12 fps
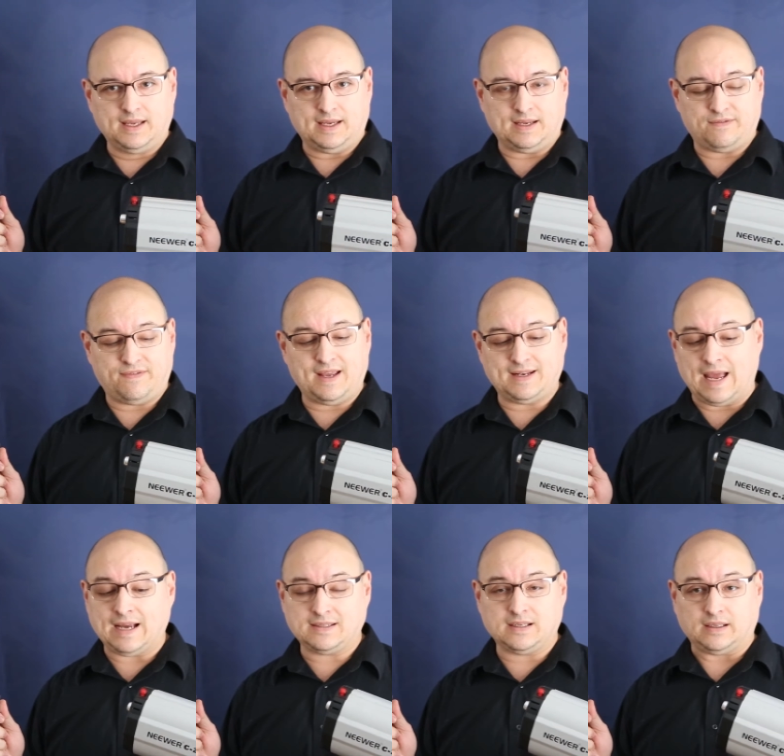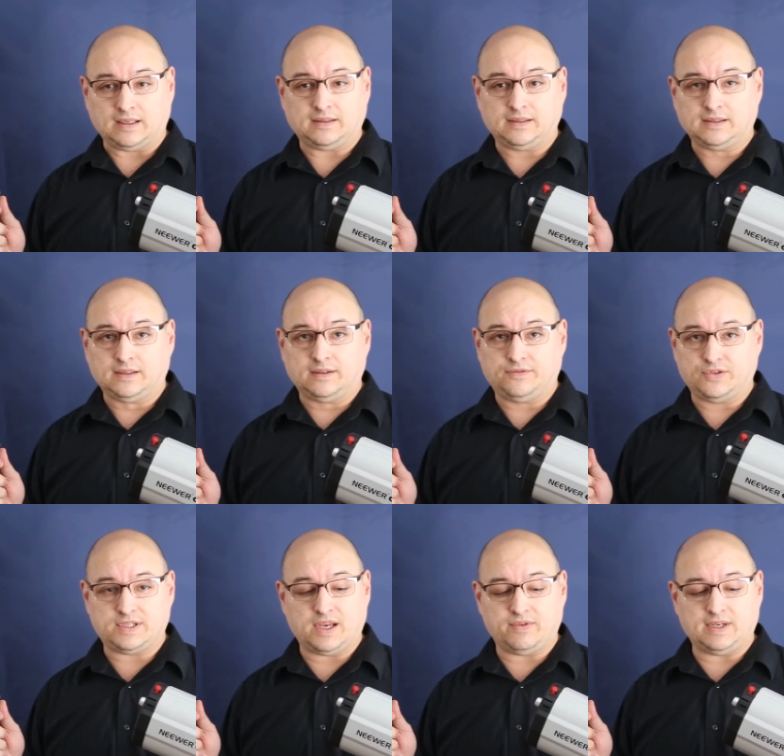In fact, excellent for
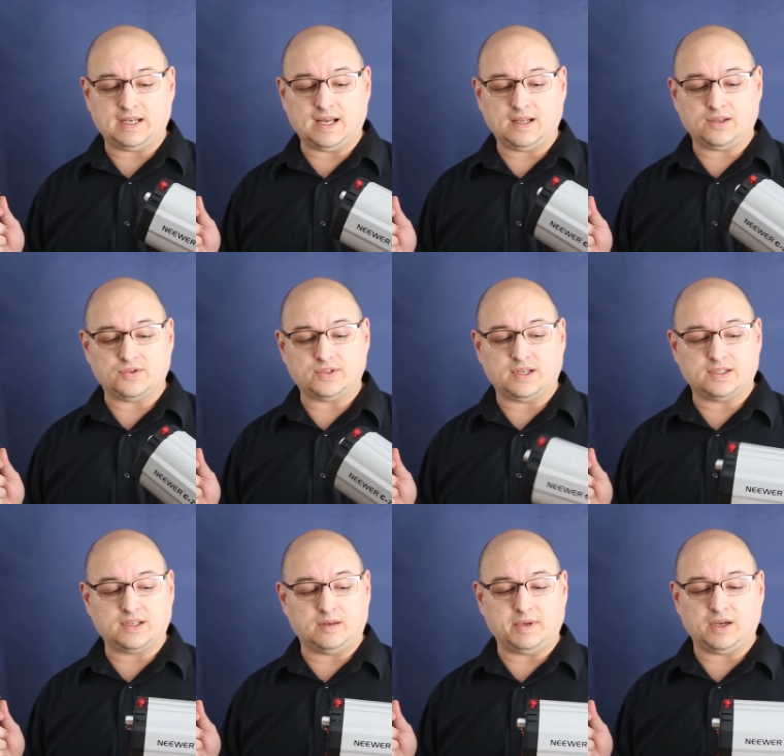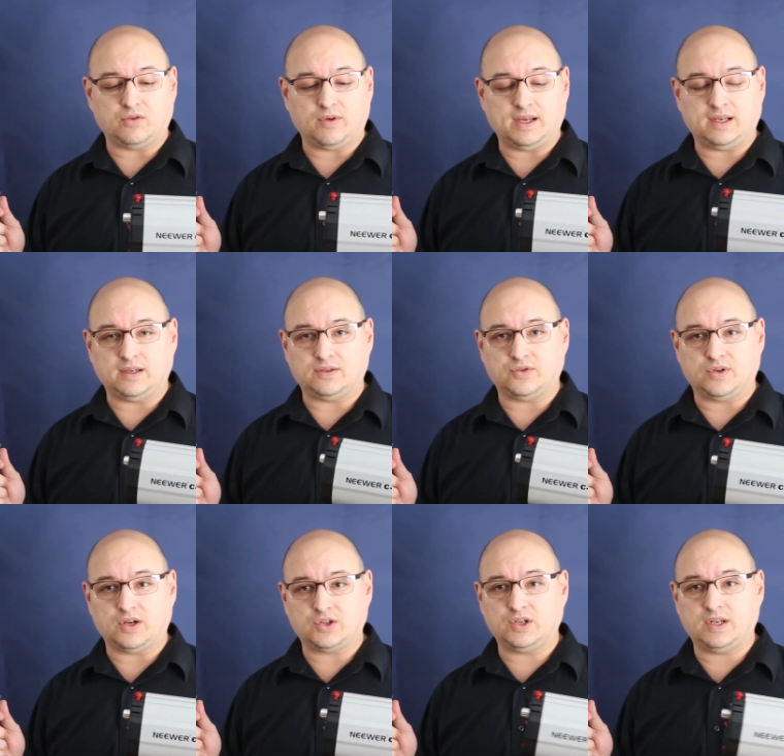$70. And it's going to be a great
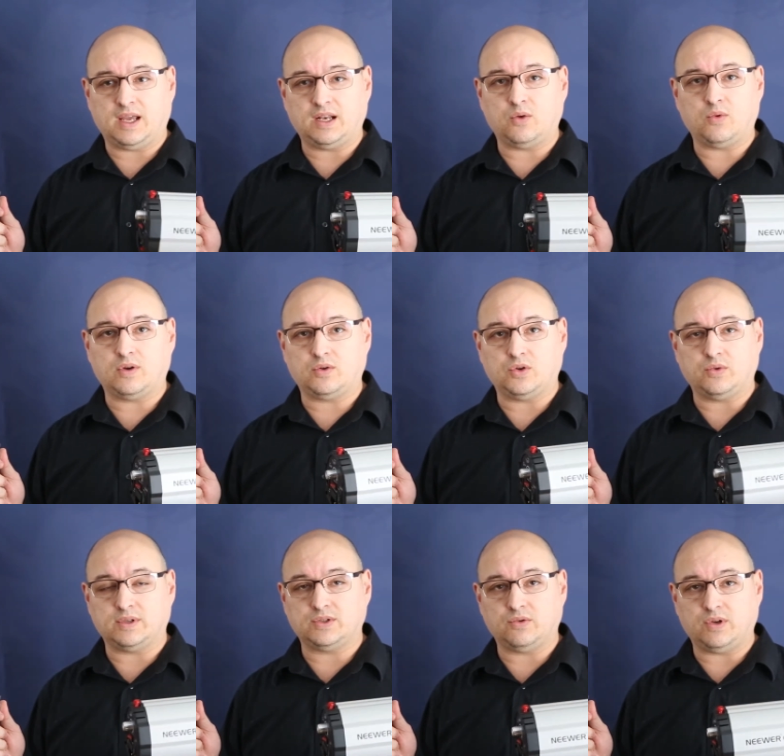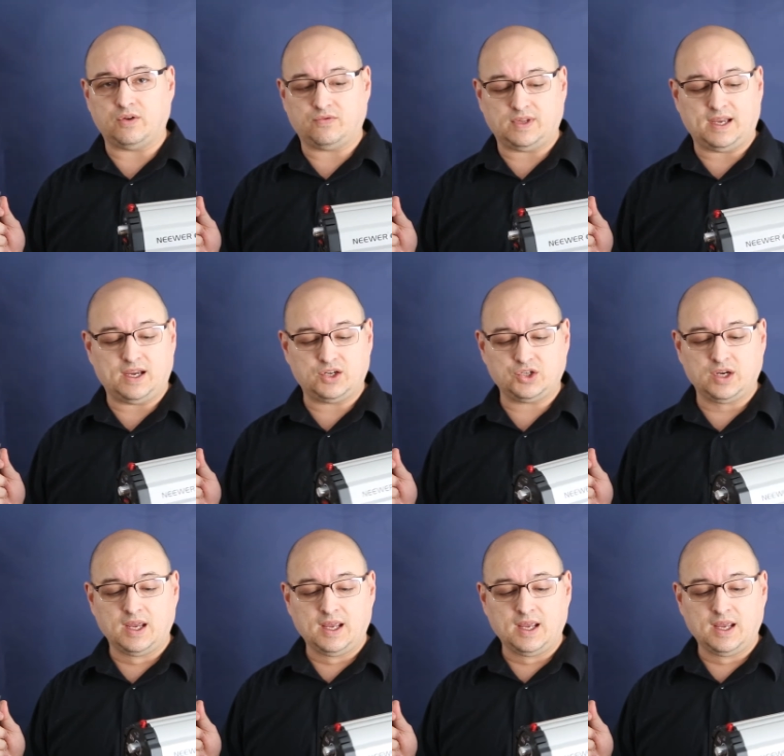introduction to anyone doing studio flash.